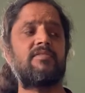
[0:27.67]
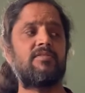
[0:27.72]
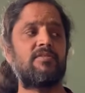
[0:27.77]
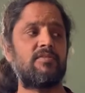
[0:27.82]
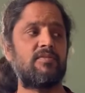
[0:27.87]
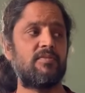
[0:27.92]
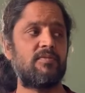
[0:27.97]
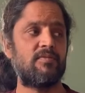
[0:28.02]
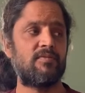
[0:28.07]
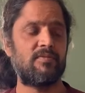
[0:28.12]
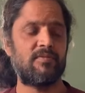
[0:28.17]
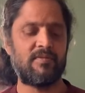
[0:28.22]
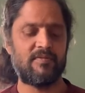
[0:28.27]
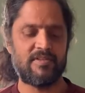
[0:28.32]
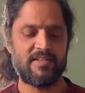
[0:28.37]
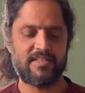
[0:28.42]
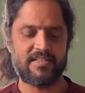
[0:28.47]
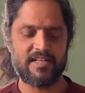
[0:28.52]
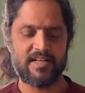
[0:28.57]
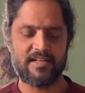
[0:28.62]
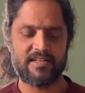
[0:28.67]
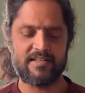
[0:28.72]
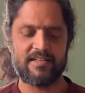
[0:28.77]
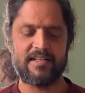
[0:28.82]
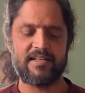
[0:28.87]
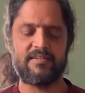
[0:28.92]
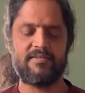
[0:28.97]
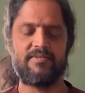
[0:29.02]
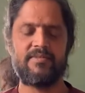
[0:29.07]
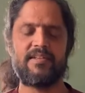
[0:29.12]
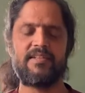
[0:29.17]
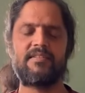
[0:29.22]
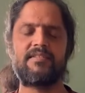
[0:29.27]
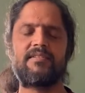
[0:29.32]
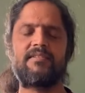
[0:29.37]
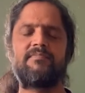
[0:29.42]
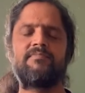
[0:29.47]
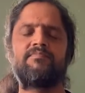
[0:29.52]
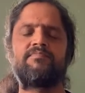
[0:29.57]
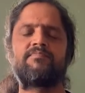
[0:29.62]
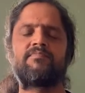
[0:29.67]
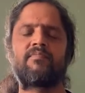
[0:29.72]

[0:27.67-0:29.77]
so we'll chant that first.